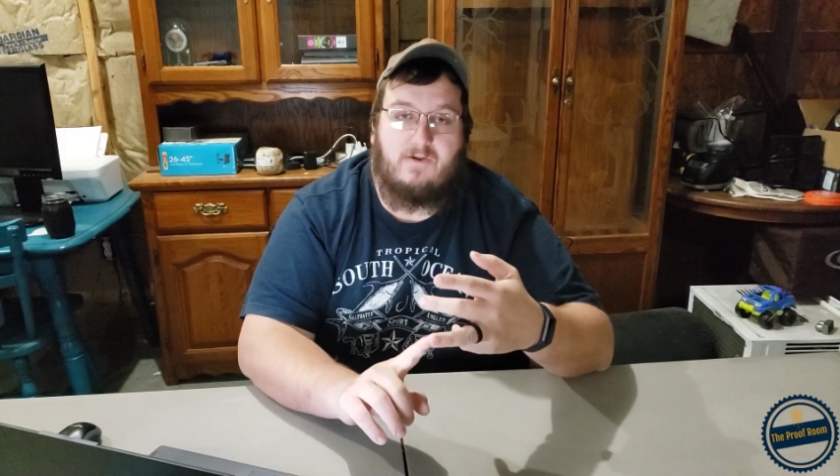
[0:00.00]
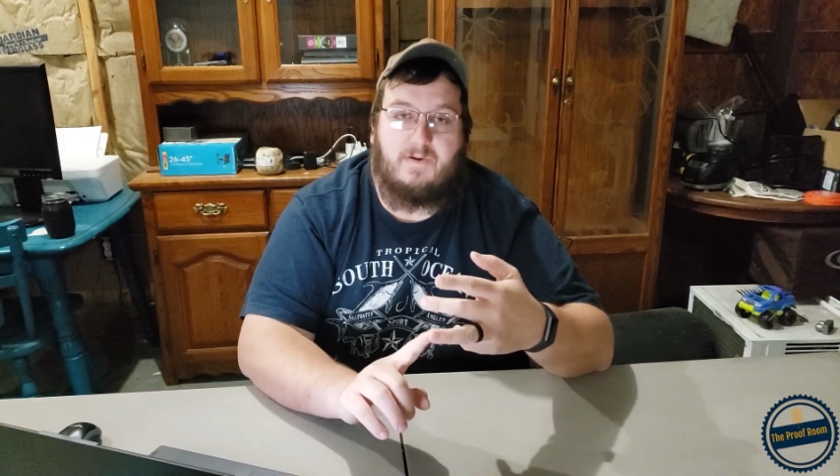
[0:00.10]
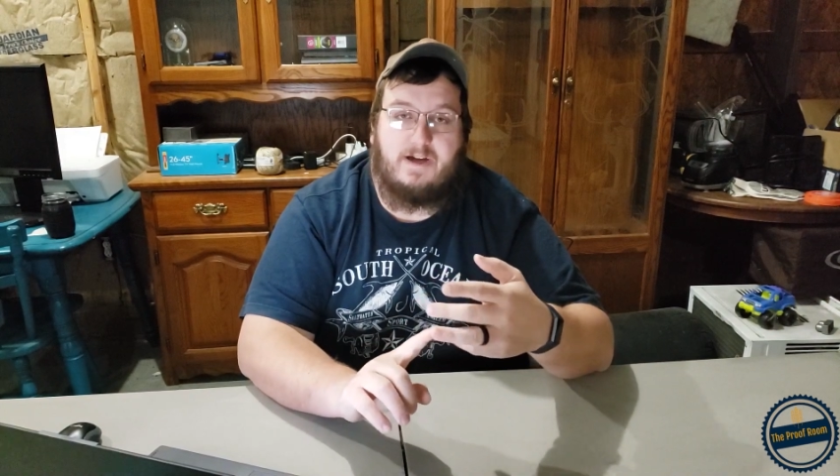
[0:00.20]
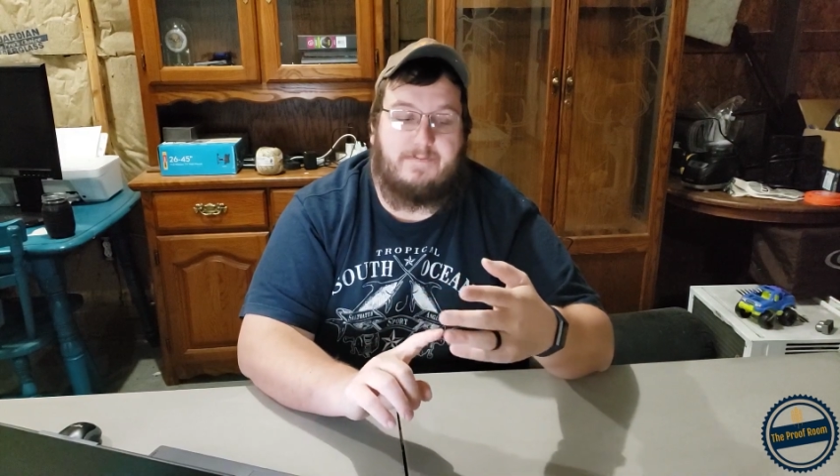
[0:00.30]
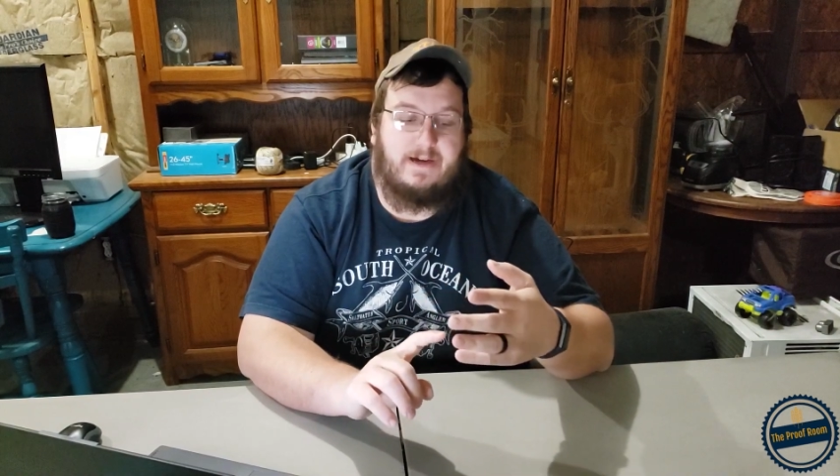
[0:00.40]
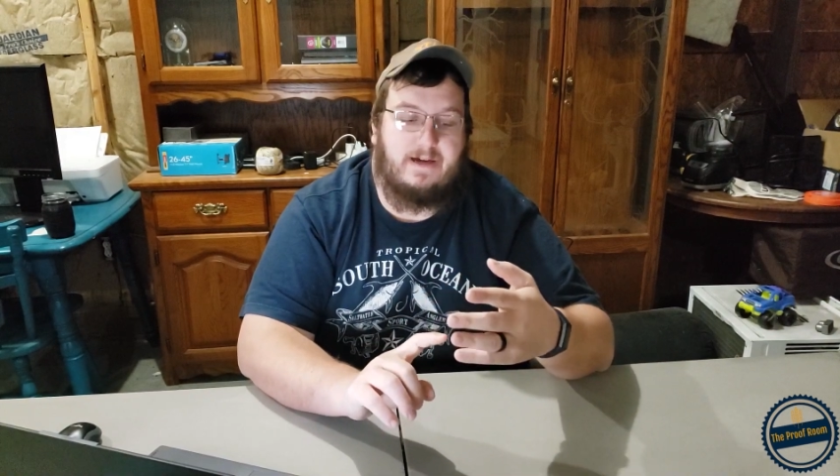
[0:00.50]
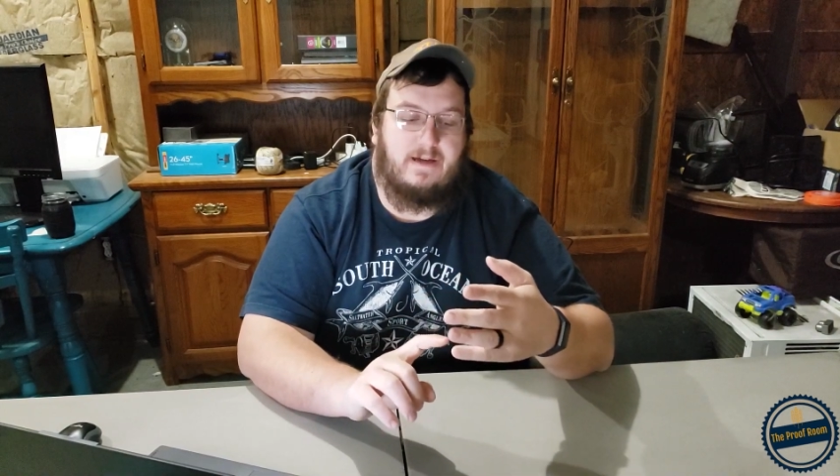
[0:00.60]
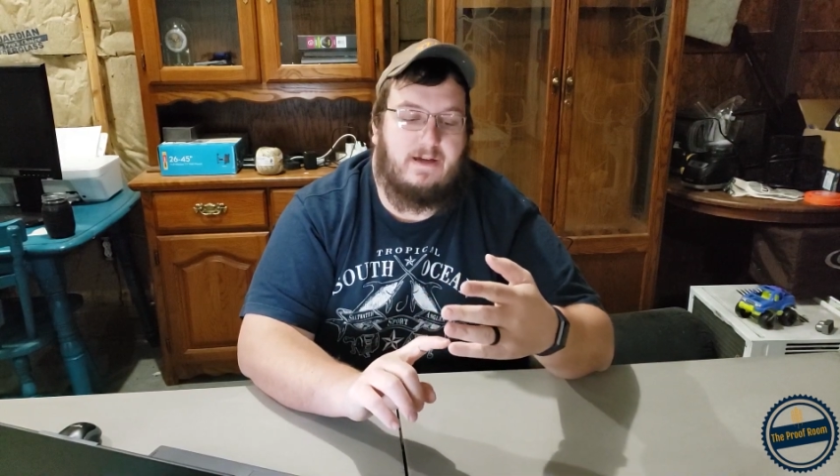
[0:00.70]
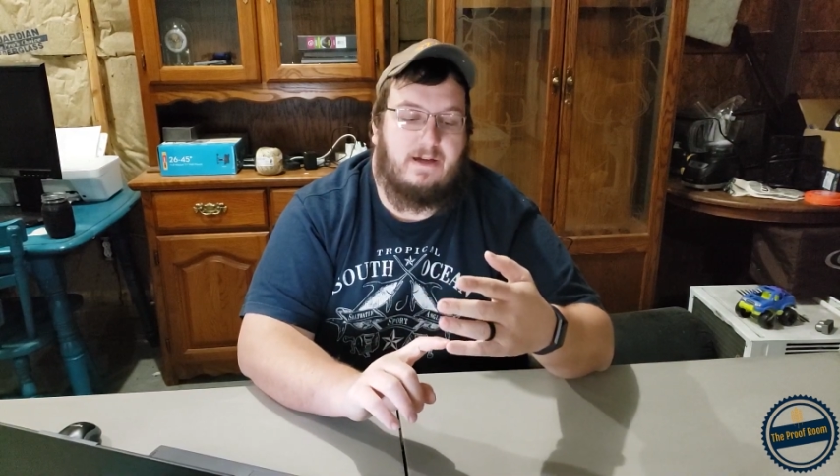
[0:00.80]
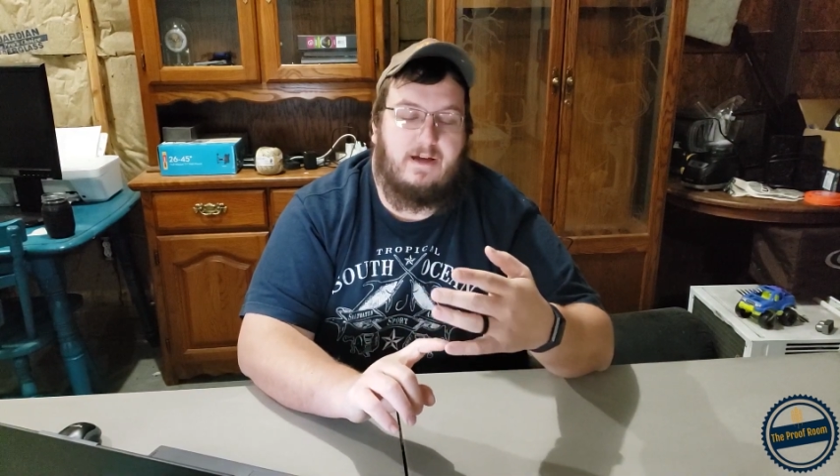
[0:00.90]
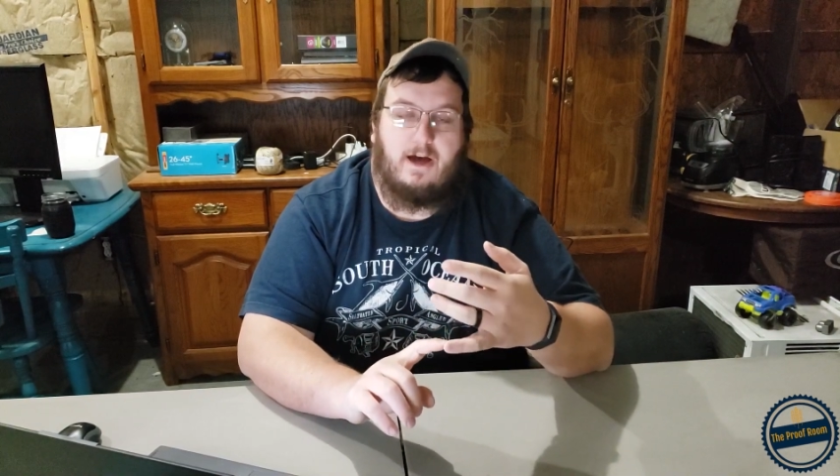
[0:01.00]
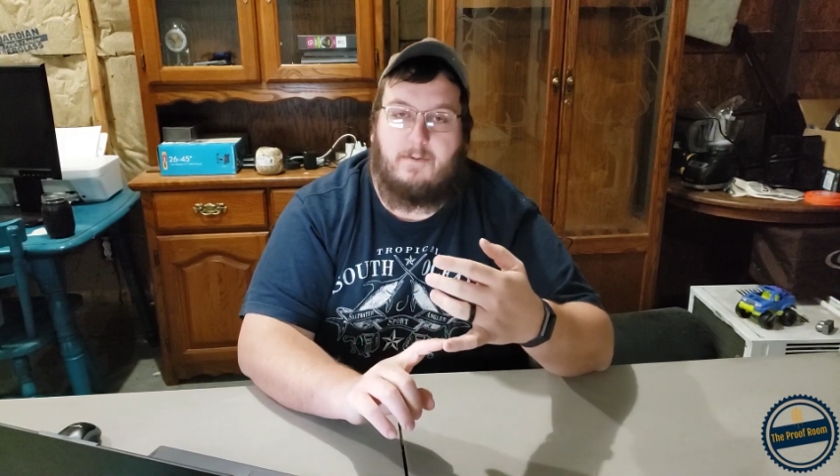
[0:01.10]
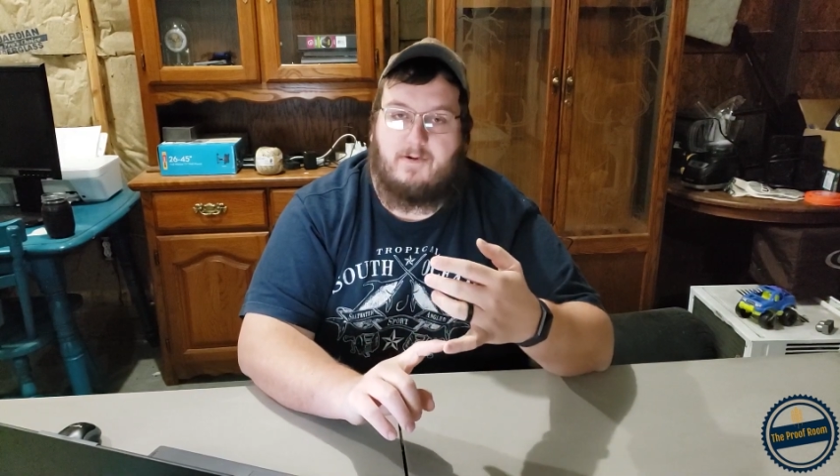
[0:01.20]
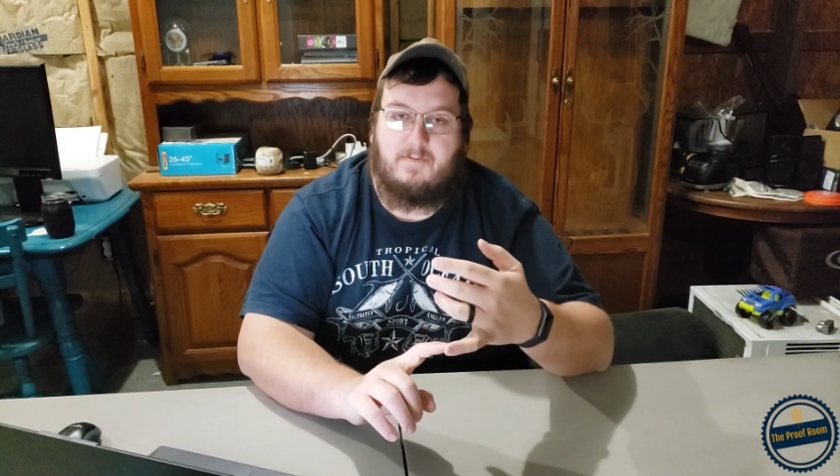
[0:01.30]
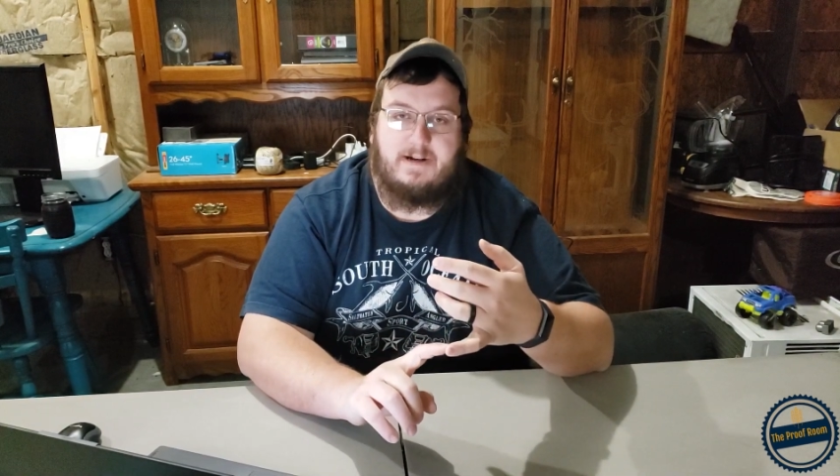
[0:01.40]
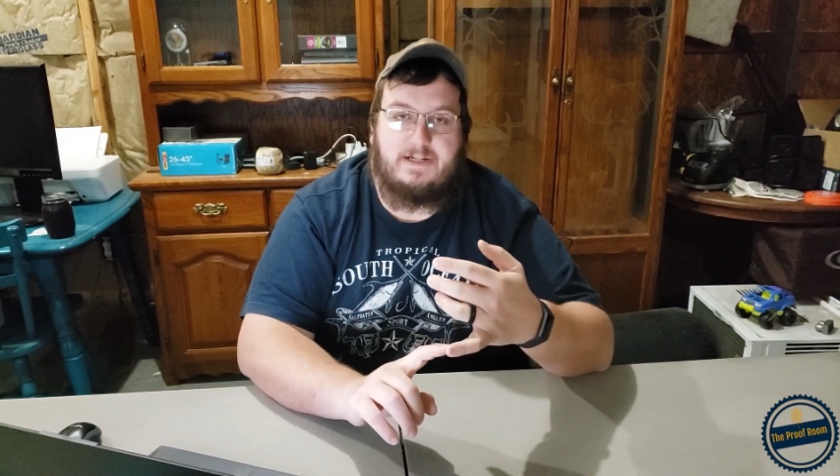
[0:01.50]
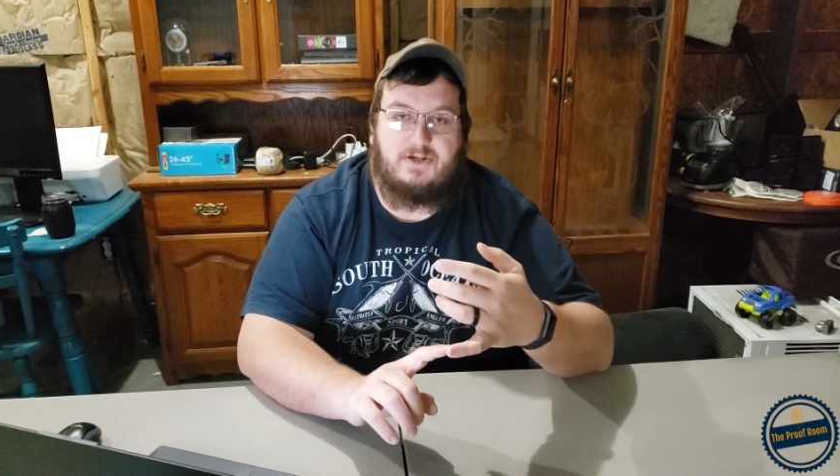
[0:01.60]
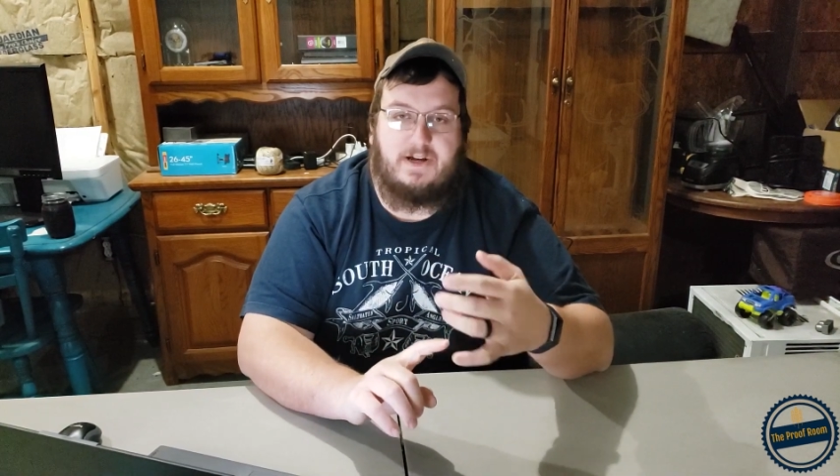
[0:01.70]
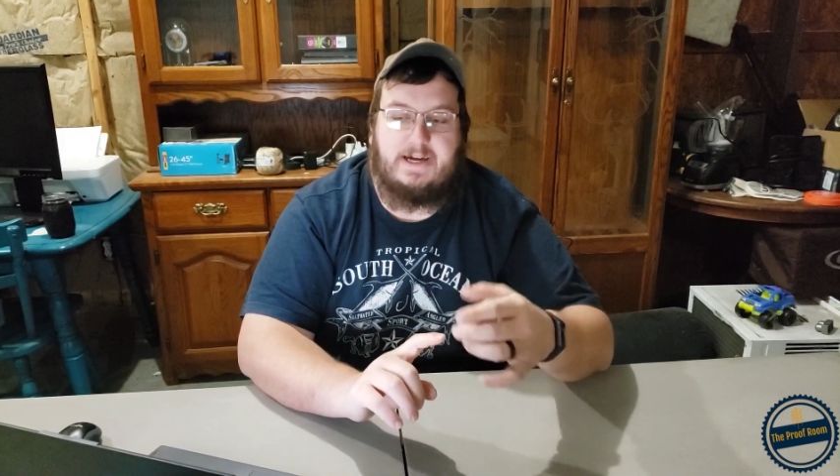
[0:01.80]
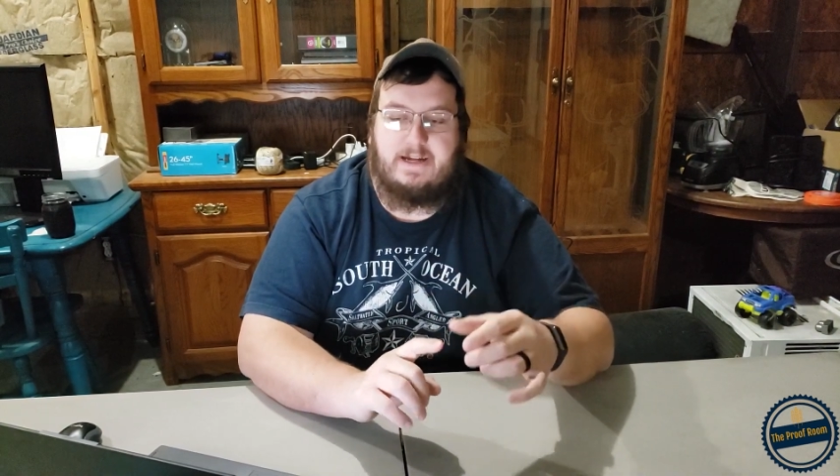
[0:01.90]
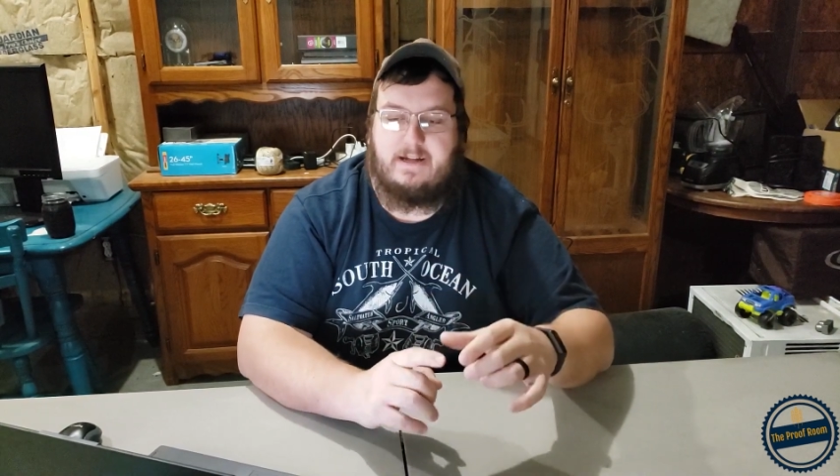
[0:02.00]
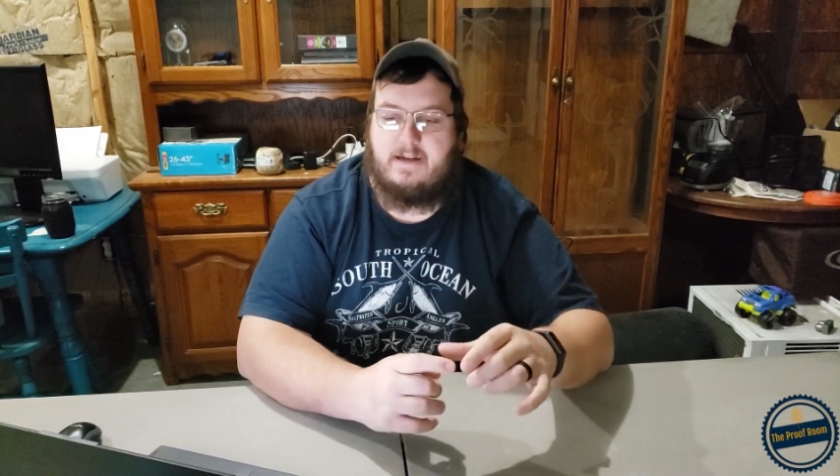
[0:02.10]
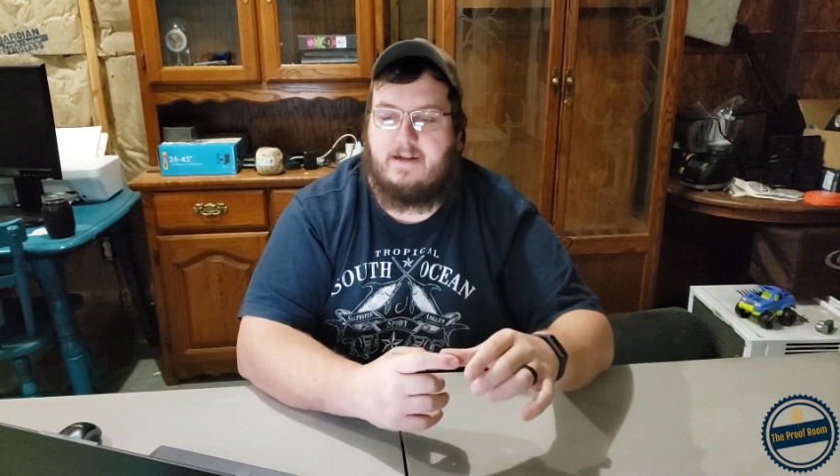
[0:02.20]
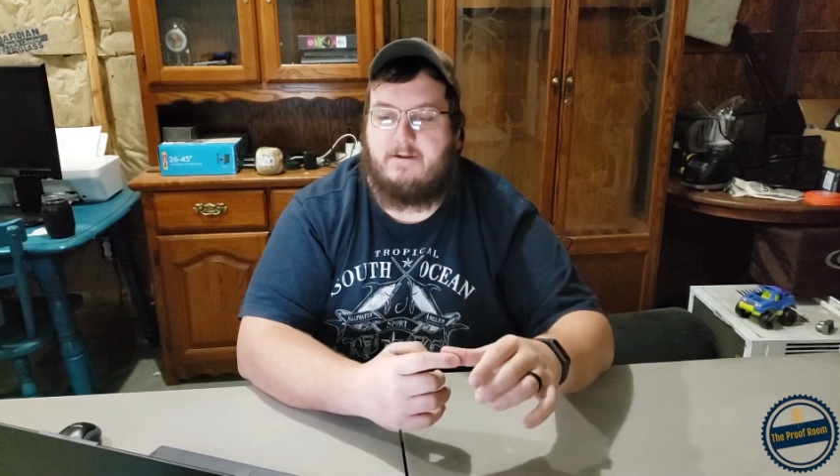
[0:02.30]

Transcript: piping, a permanent drain,